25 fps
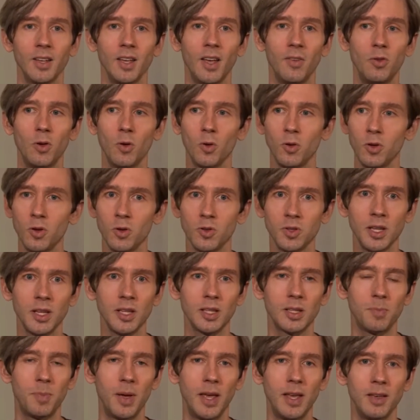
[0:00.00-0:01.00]
If you're
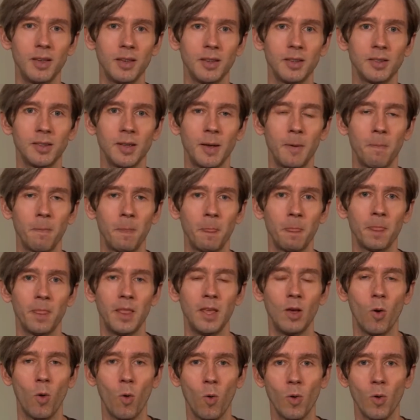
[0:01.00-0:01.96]
using speakers, the